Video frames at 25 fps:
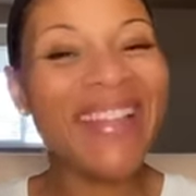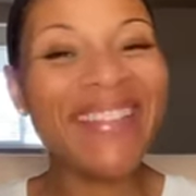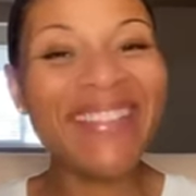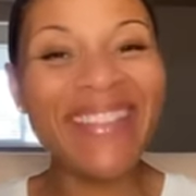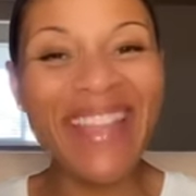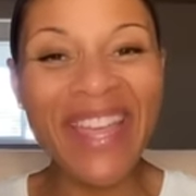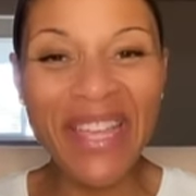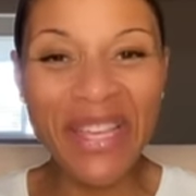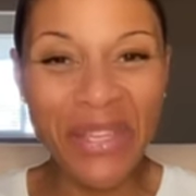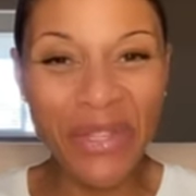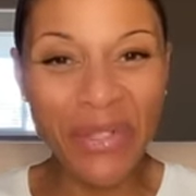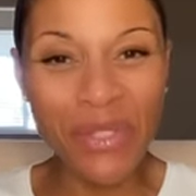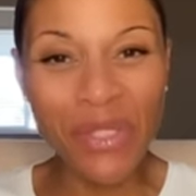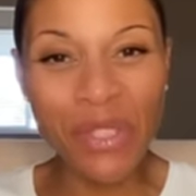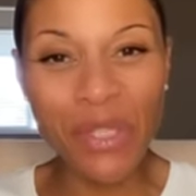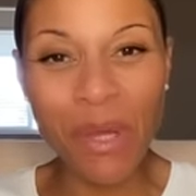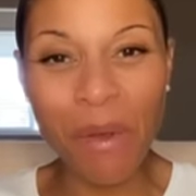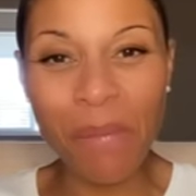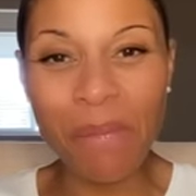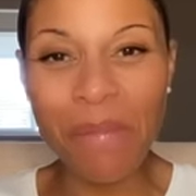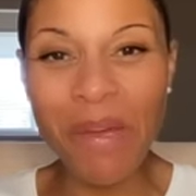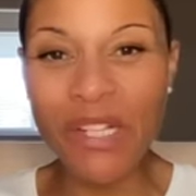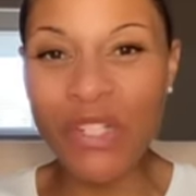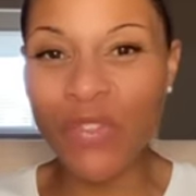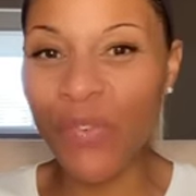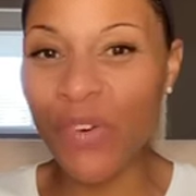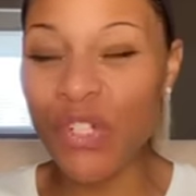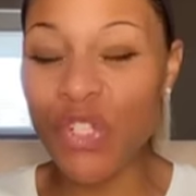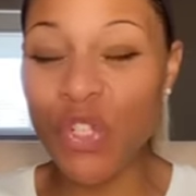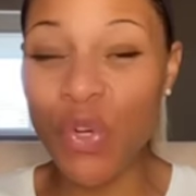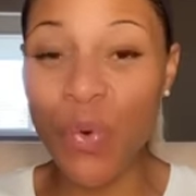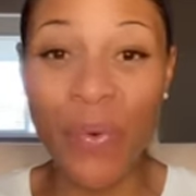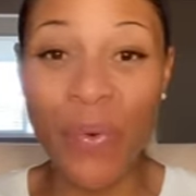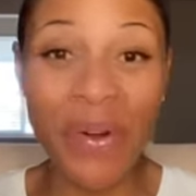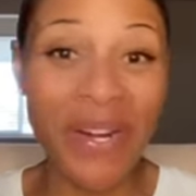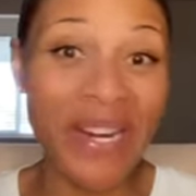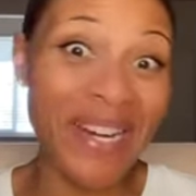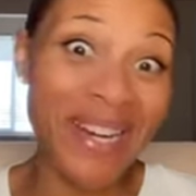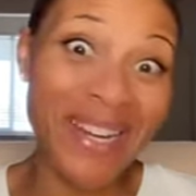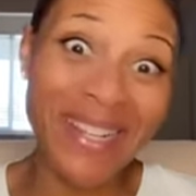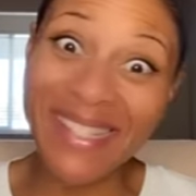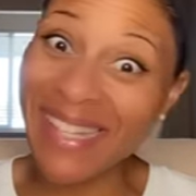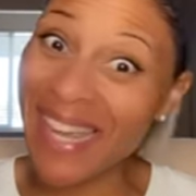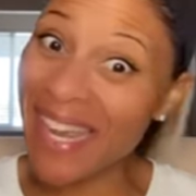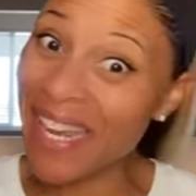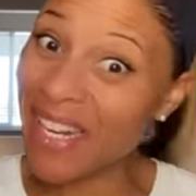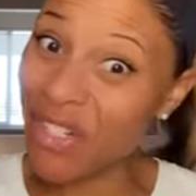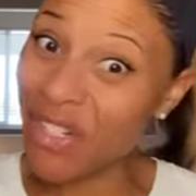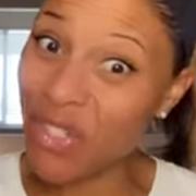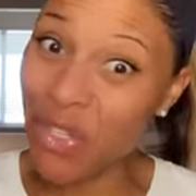Thank you so much for joining us.
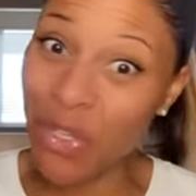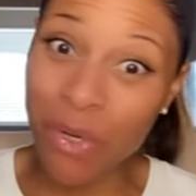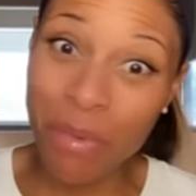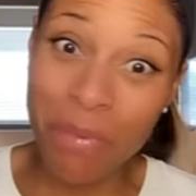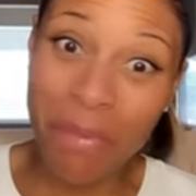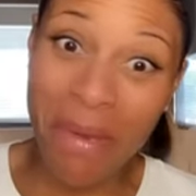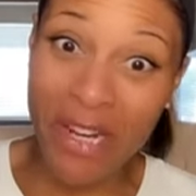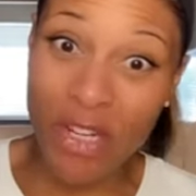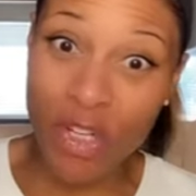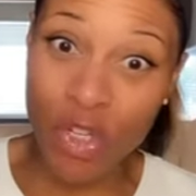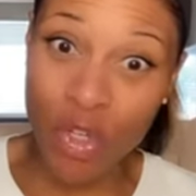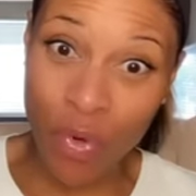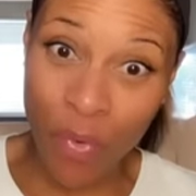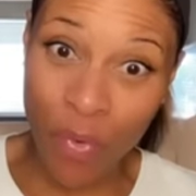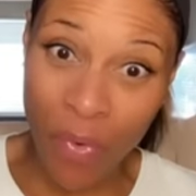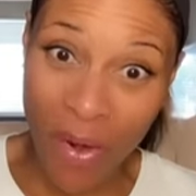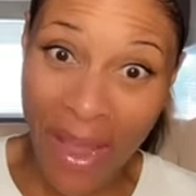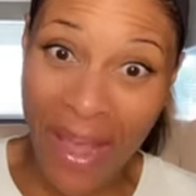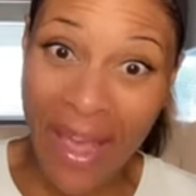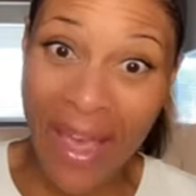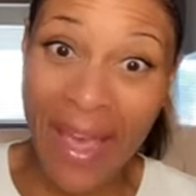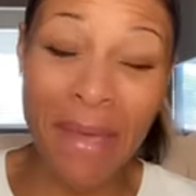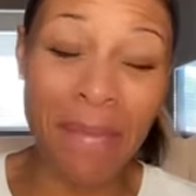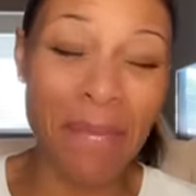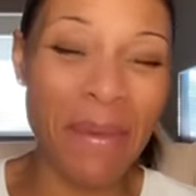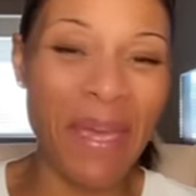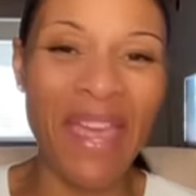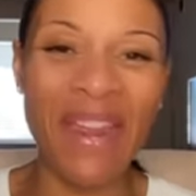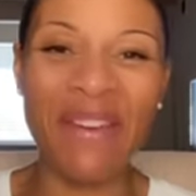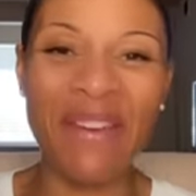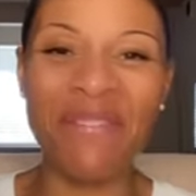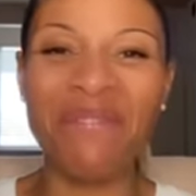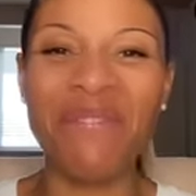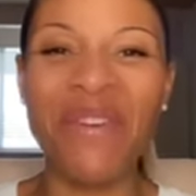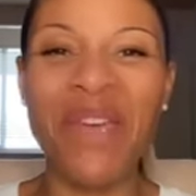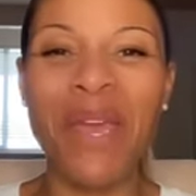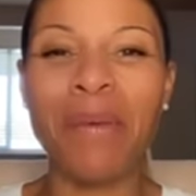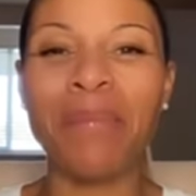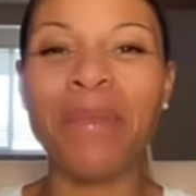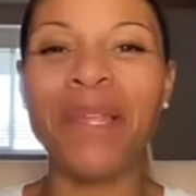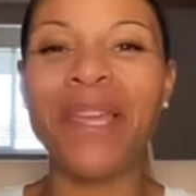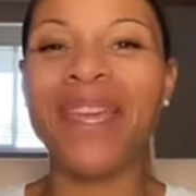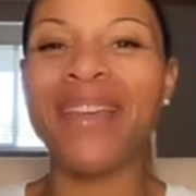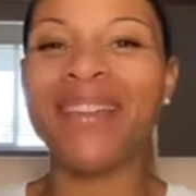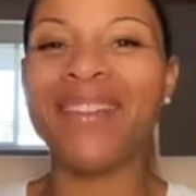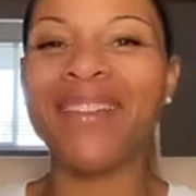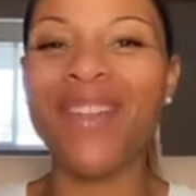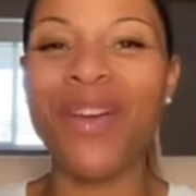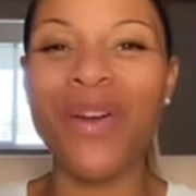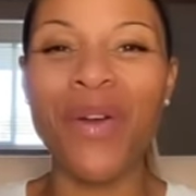And to my tribe and family
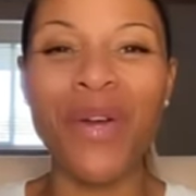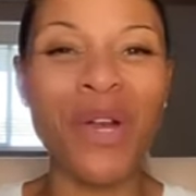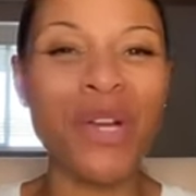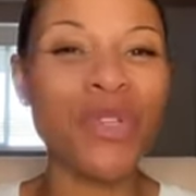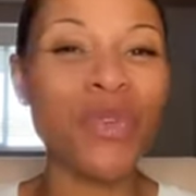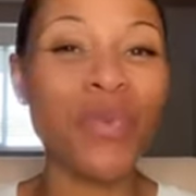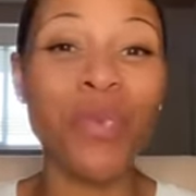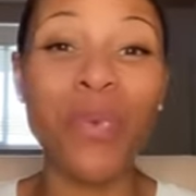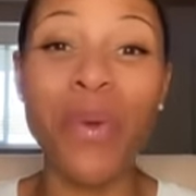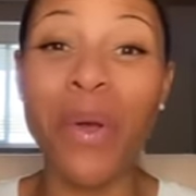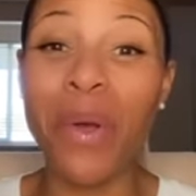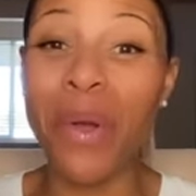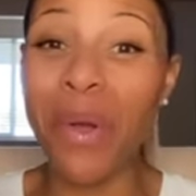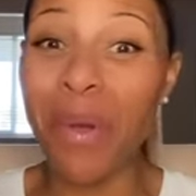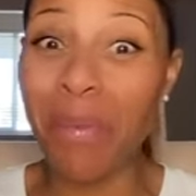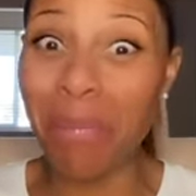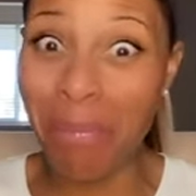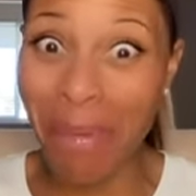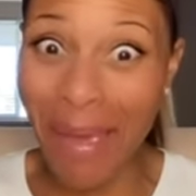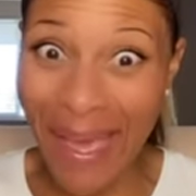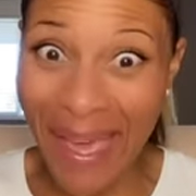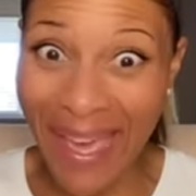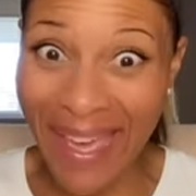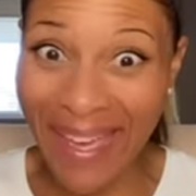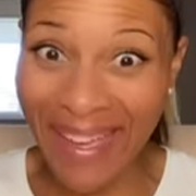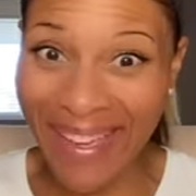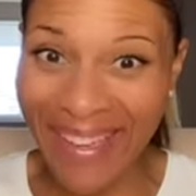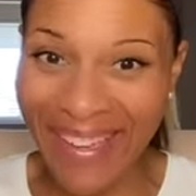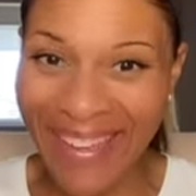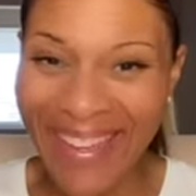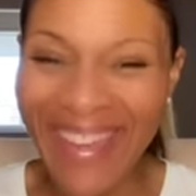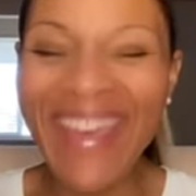at large, welcome back.